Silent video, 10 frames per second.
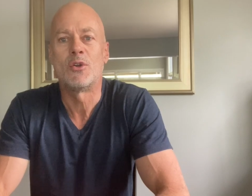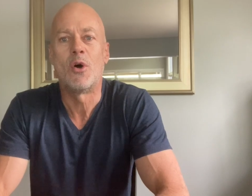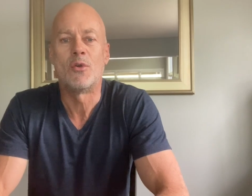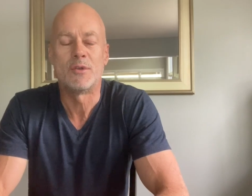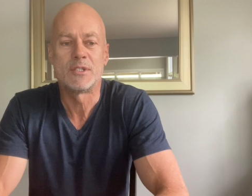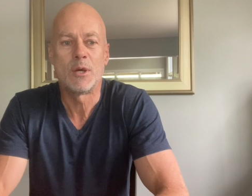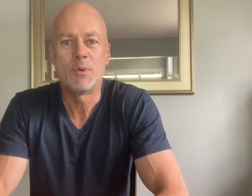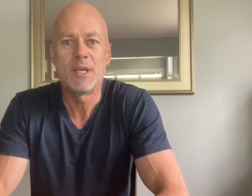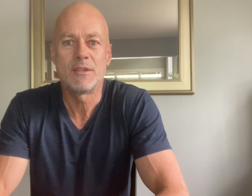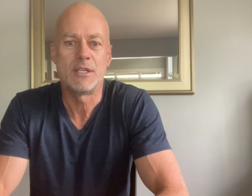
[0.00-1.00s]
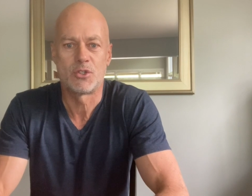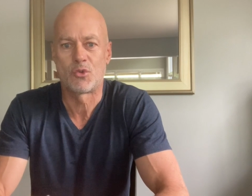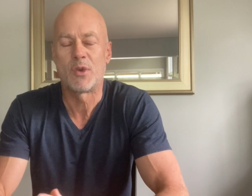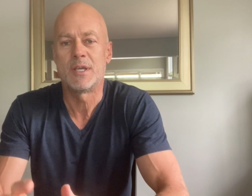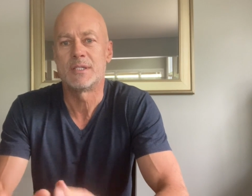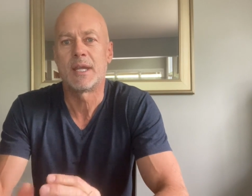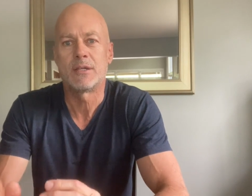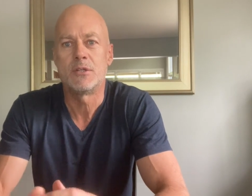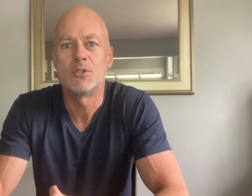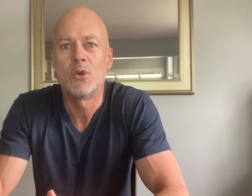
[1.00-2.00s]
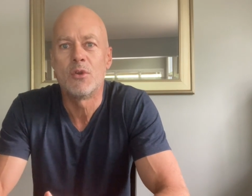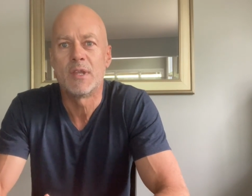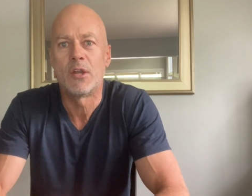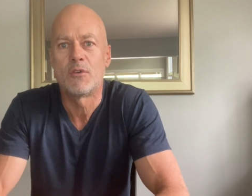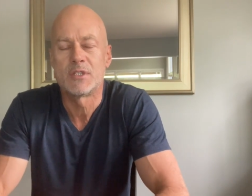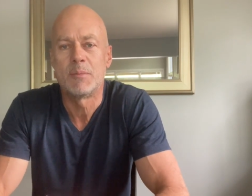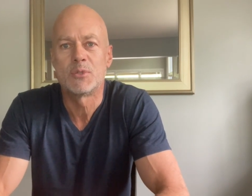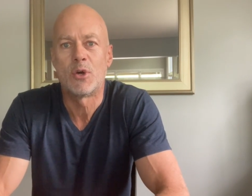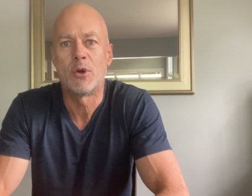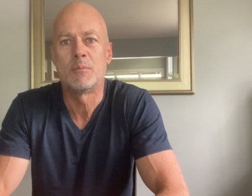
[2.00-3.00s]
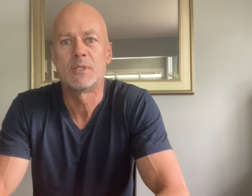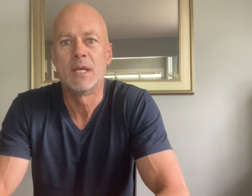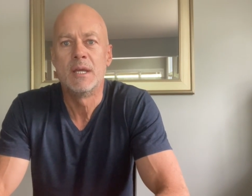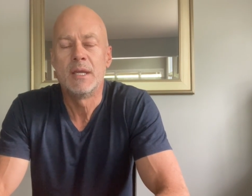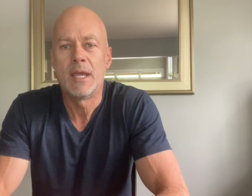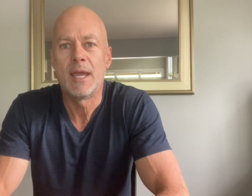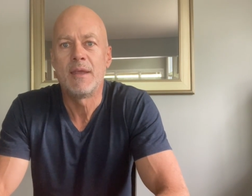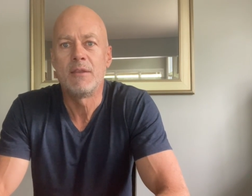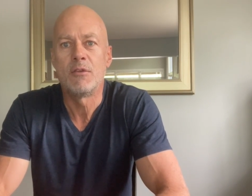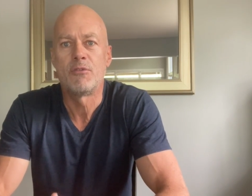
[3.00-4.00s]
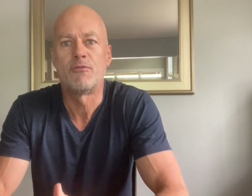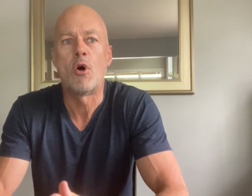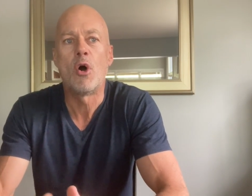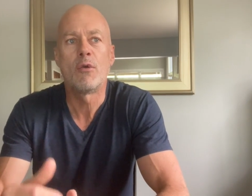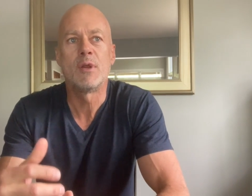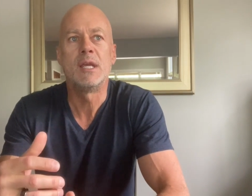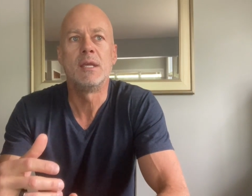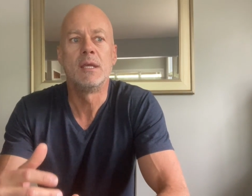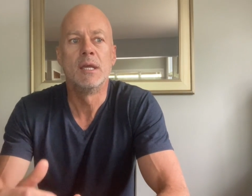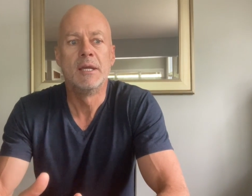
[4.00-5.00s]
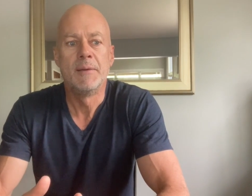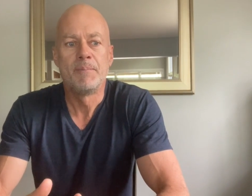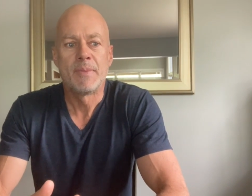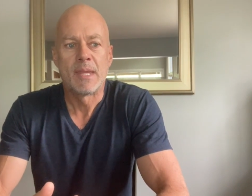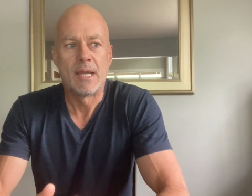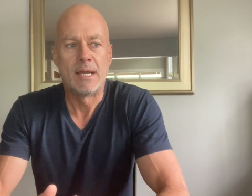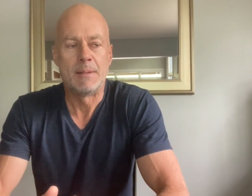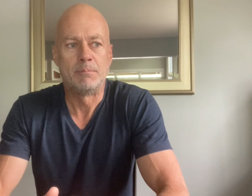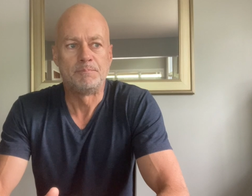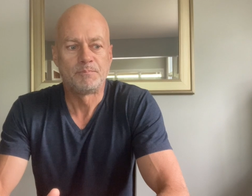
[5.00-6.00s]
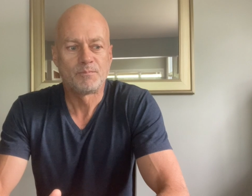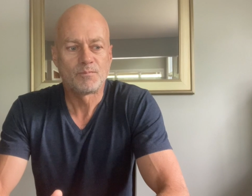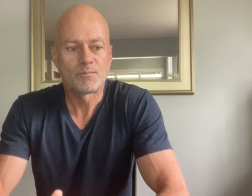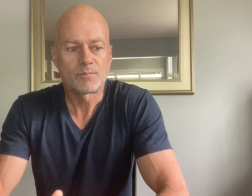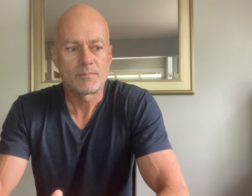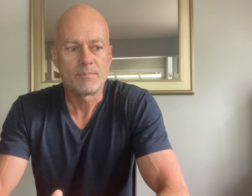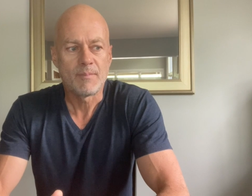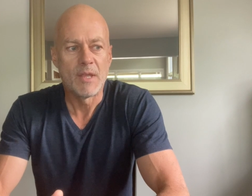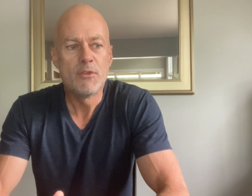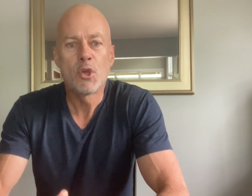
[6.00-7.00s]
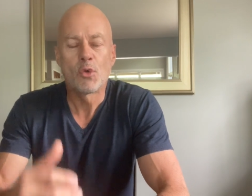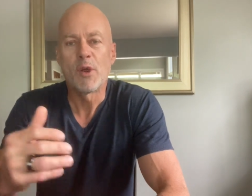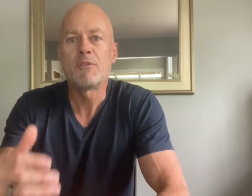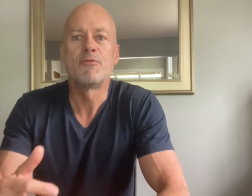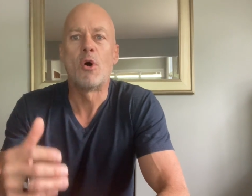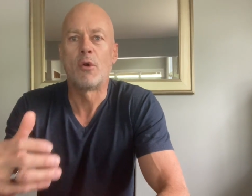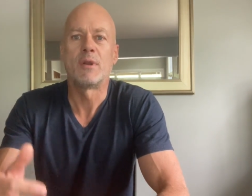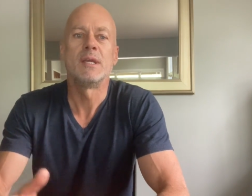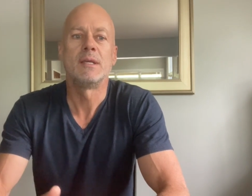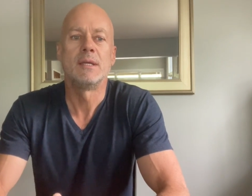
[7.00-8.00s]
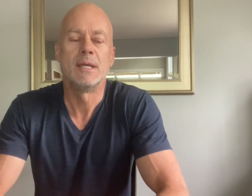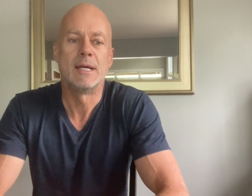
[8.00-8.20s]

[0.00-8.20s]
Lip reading: on. So we get these triggers that actually turn that off sometimes. And the firing, the correct firing